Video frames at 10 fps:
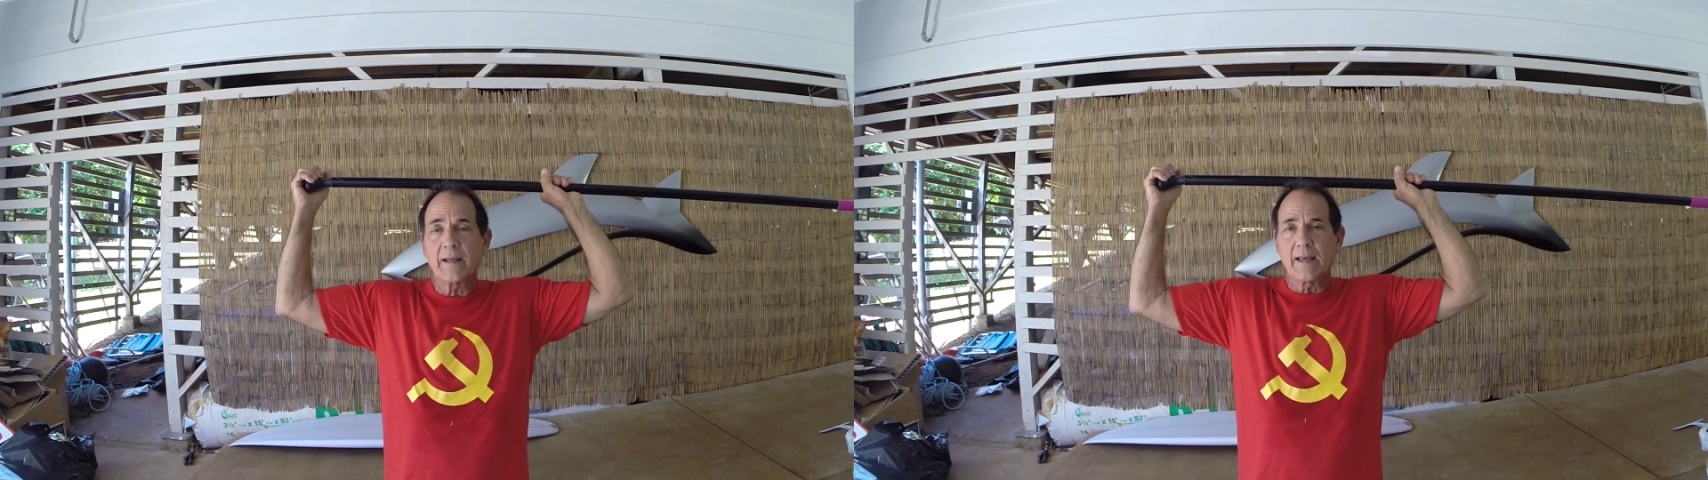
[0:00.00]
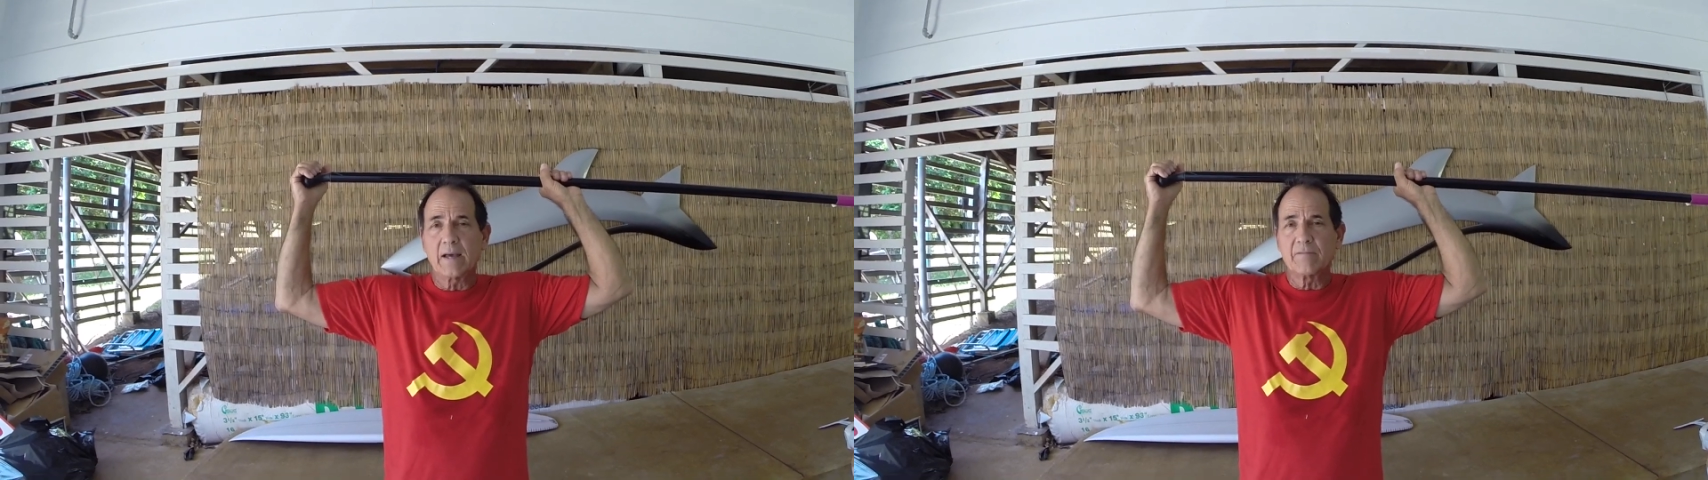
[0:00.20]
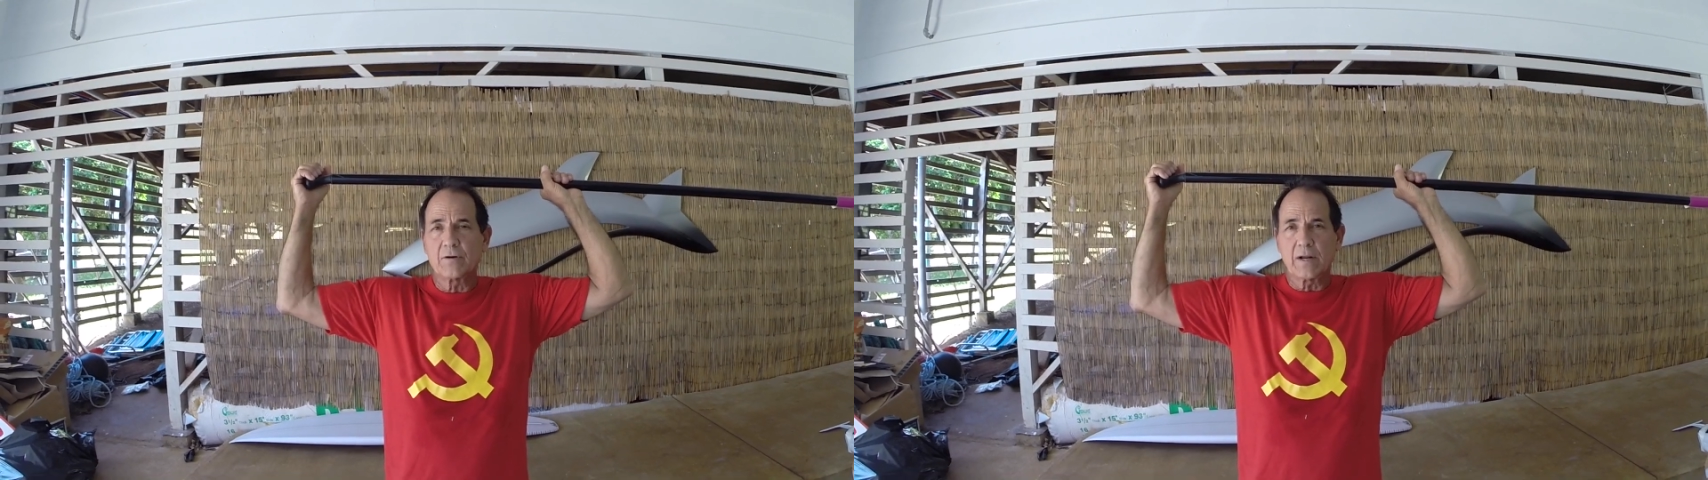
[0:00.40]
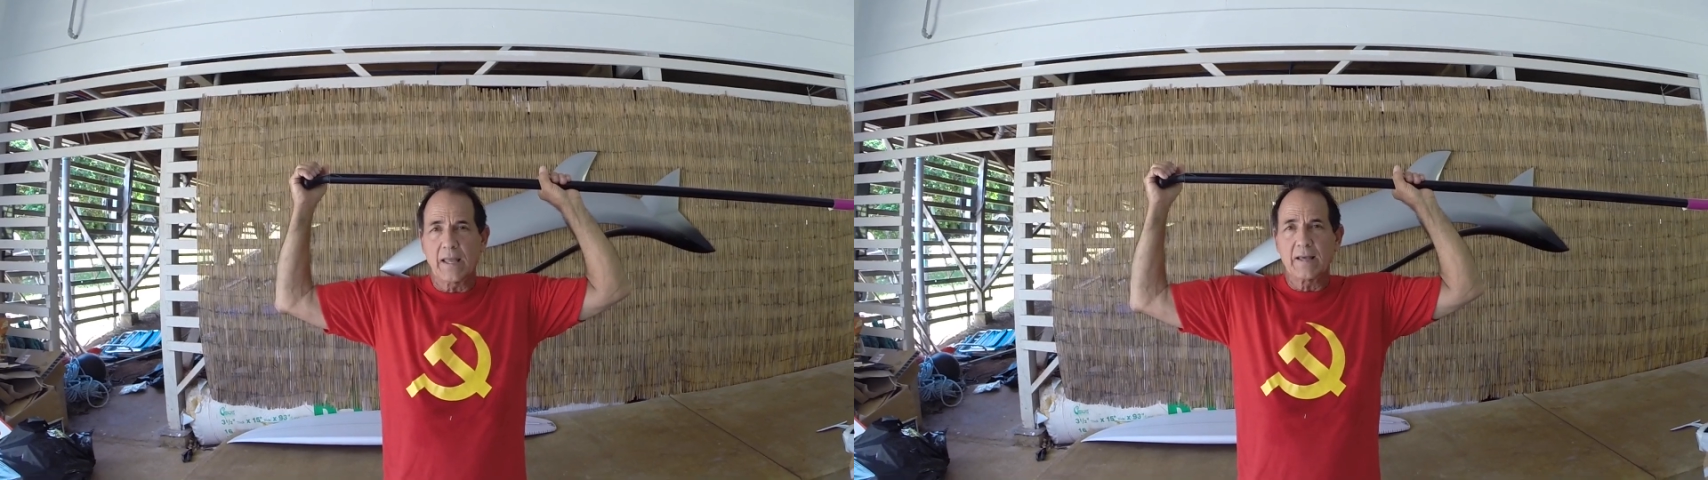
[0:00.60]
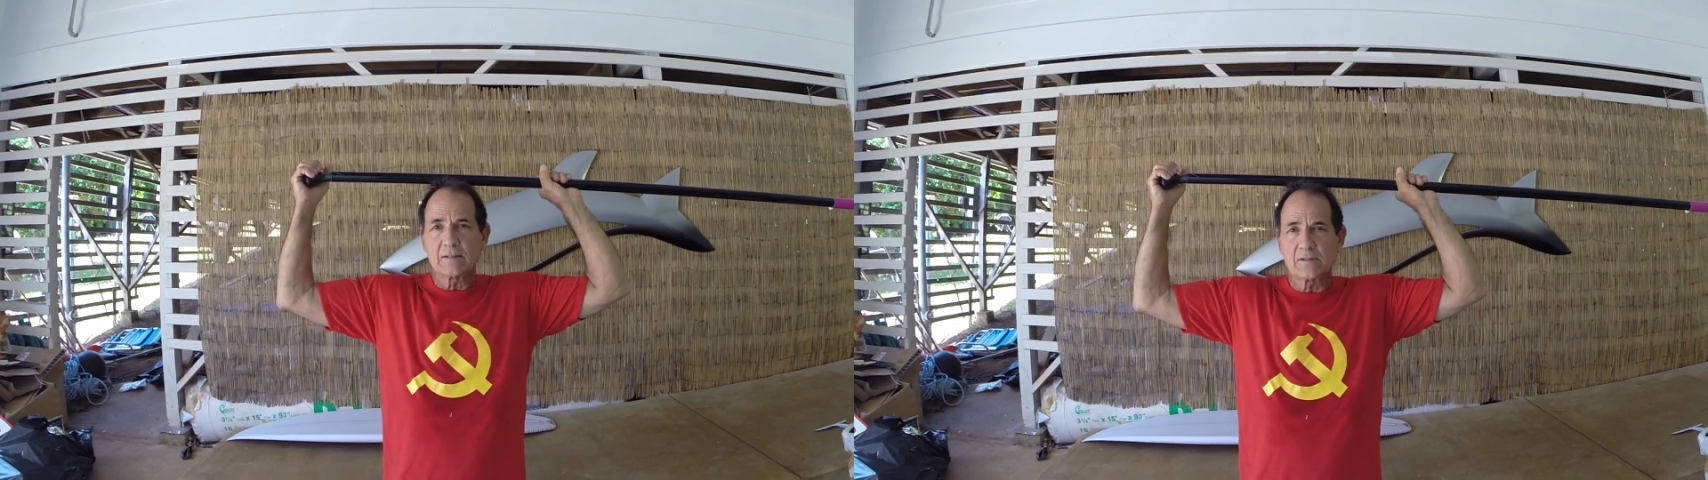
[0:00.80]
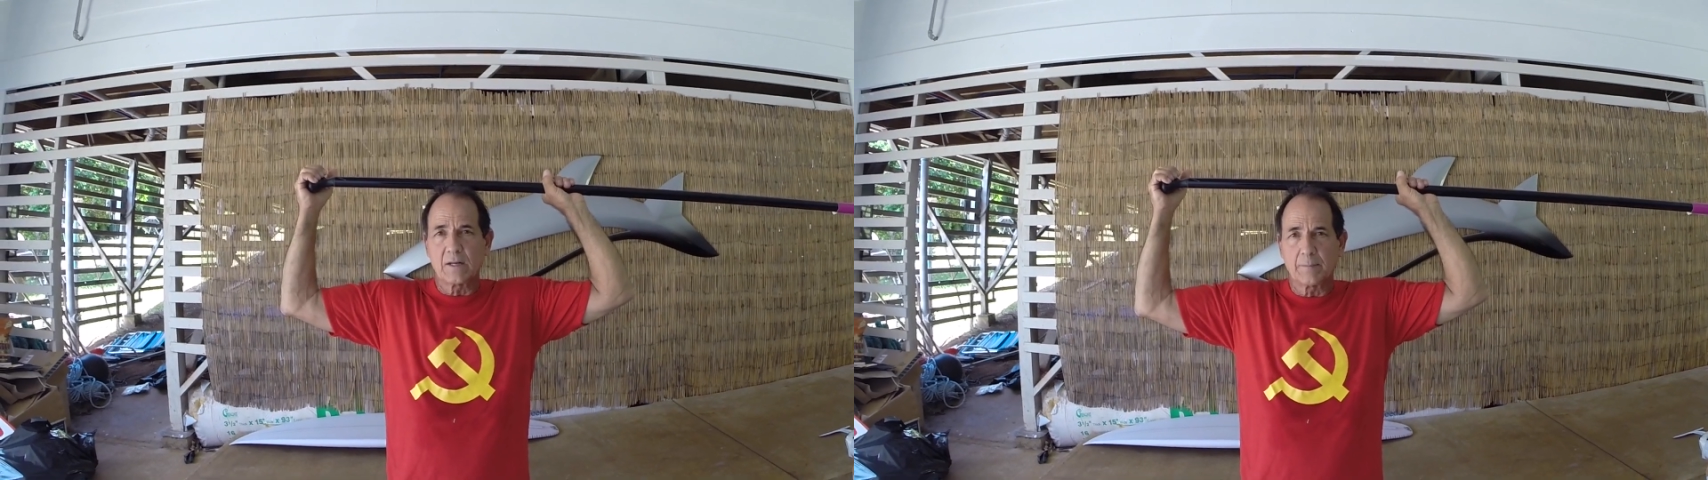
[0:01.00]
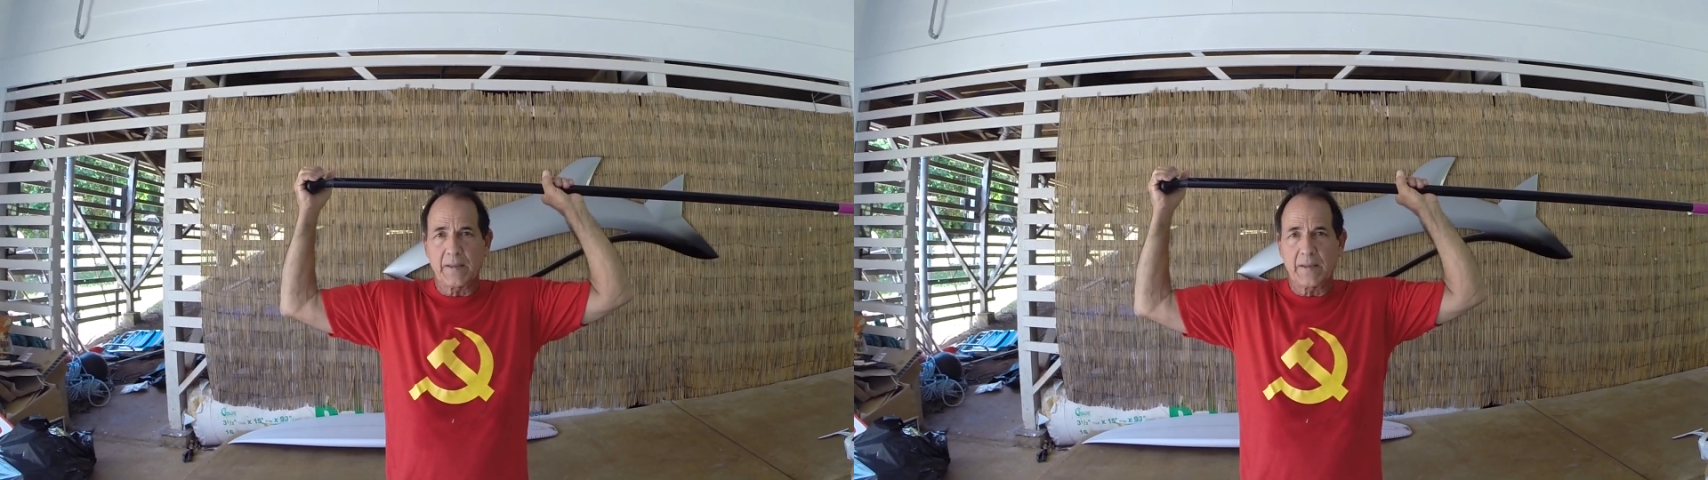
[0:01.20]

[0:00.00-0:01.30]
to have your hands on a